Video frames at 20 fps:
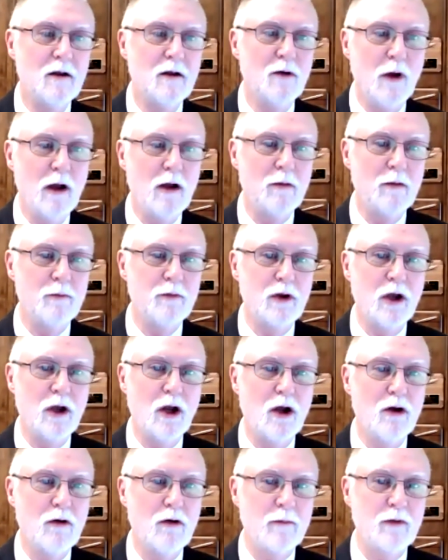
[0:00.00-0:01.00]
well,
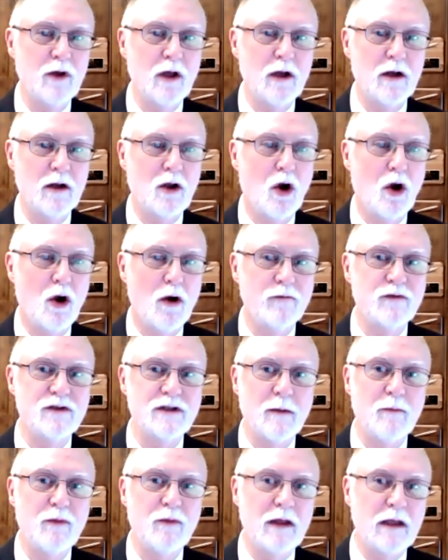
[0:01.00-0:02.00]
I'm going to carve
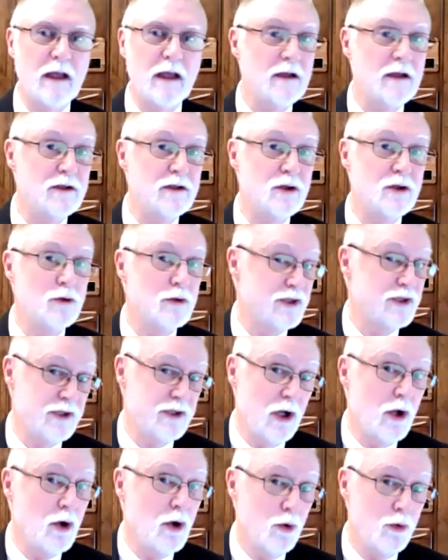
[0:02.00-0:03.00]
something into a
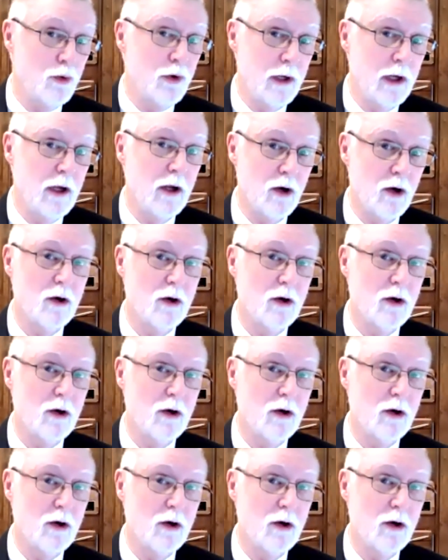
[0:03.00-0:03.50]
stone here.